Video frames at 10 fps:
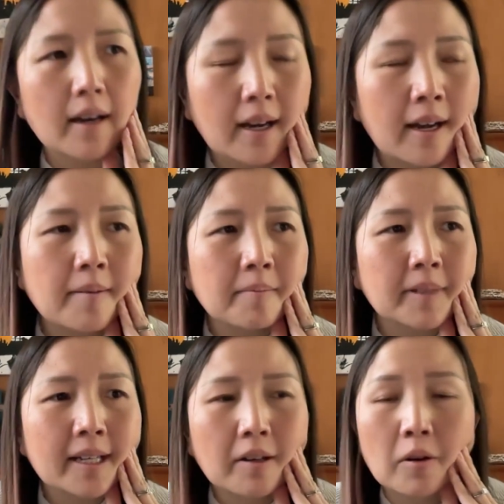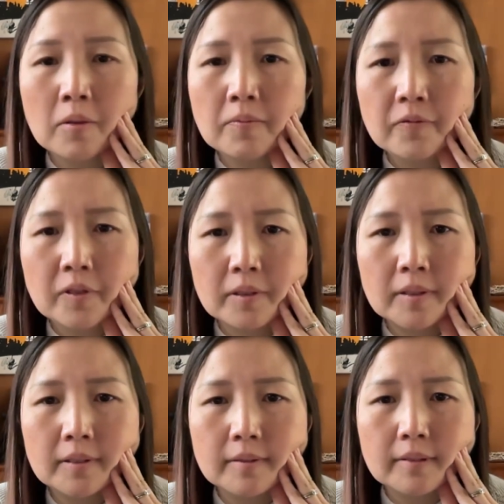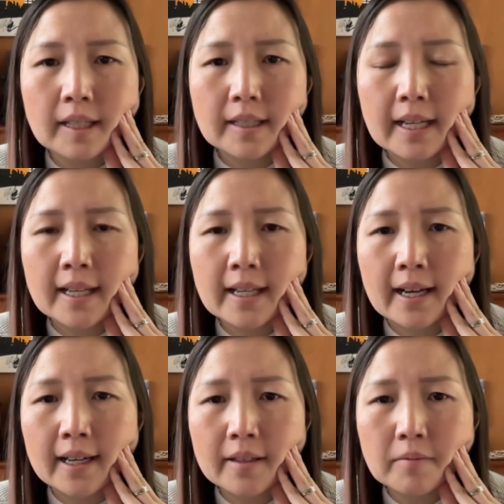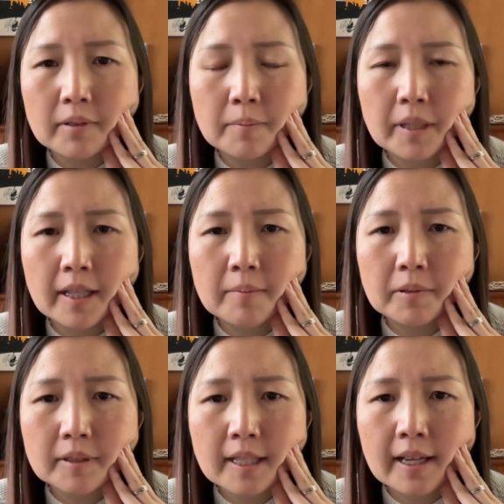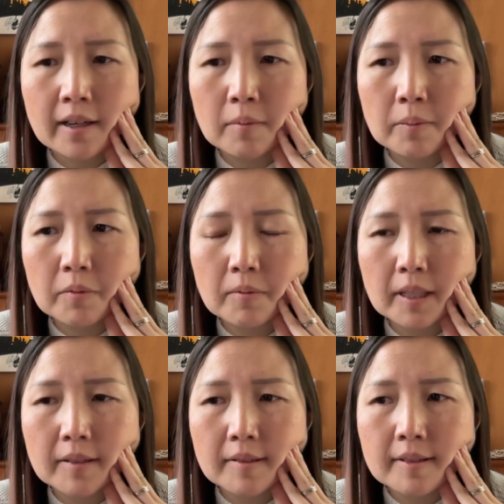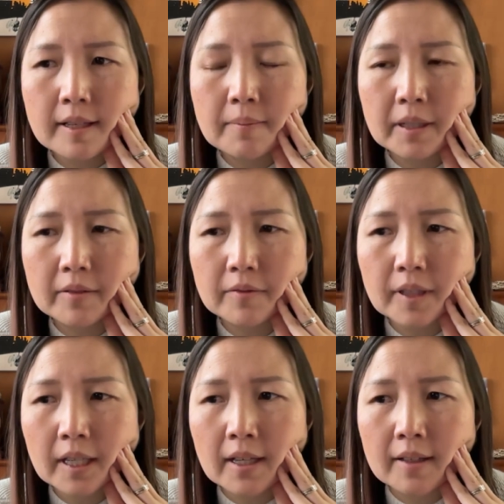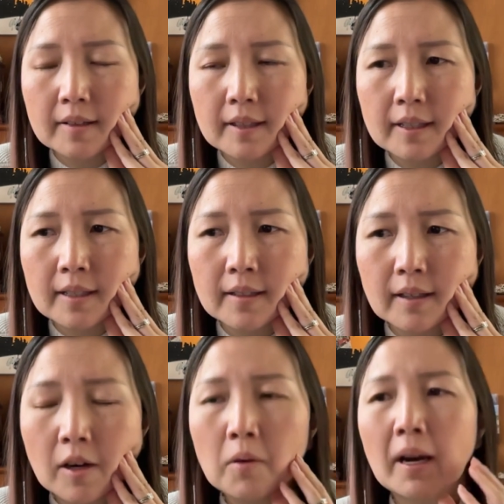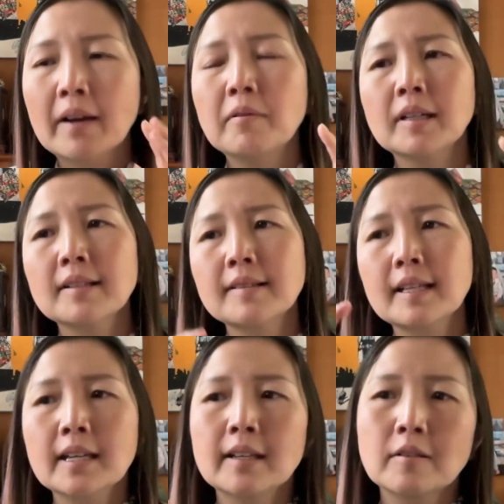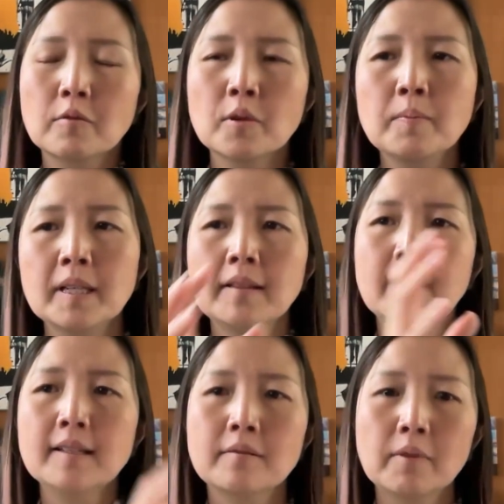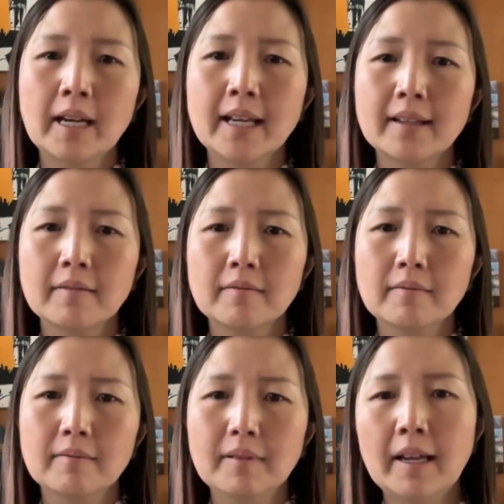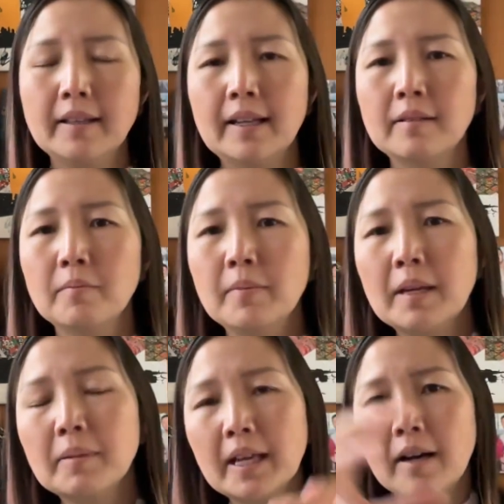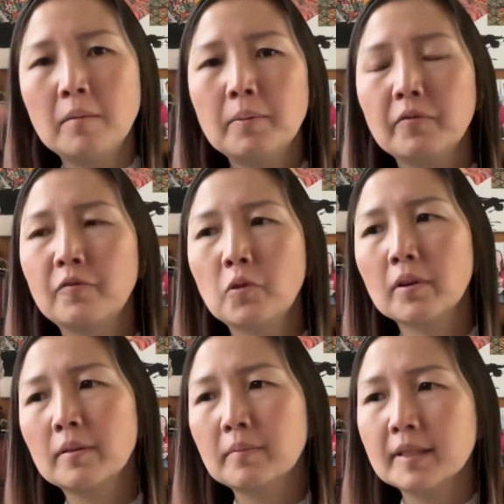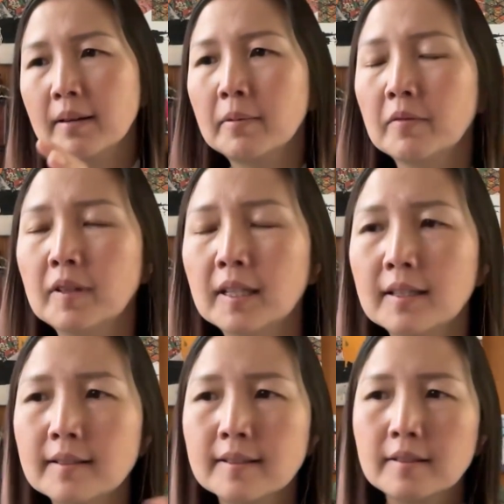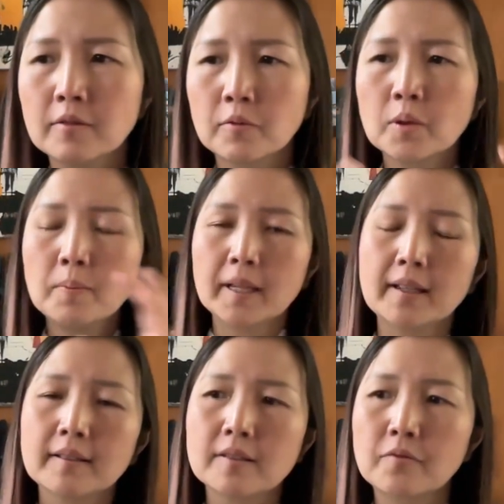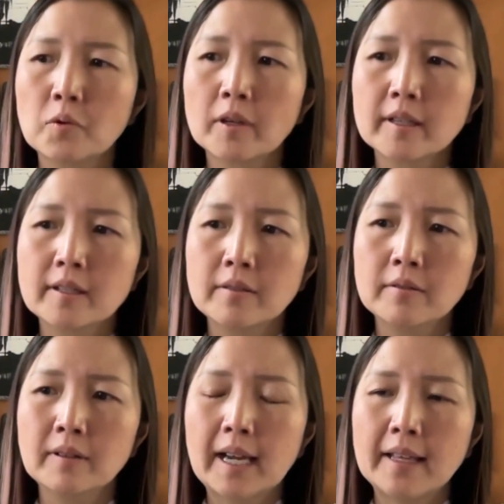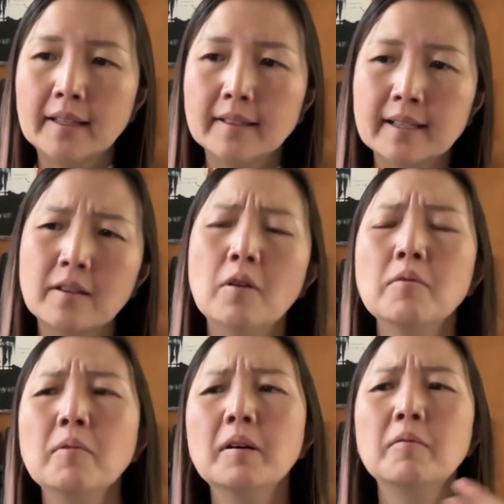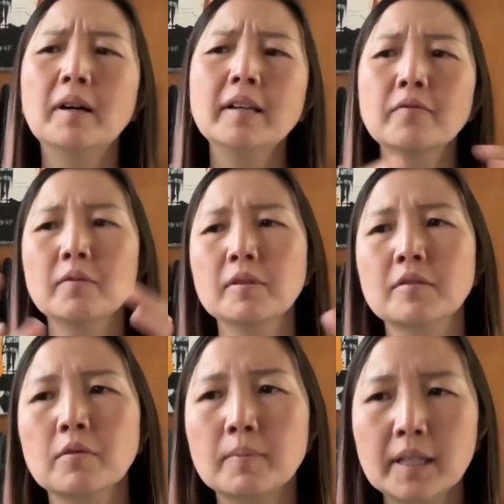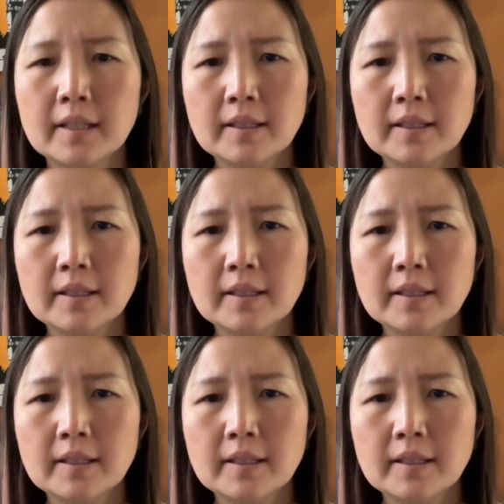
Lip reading: I'm like hopeful that AI would be able to help with some of oh, I want to see it grouped in this way, and then maybe help form some of these groupings for you, and then say, oh, well, what if it was grouped in a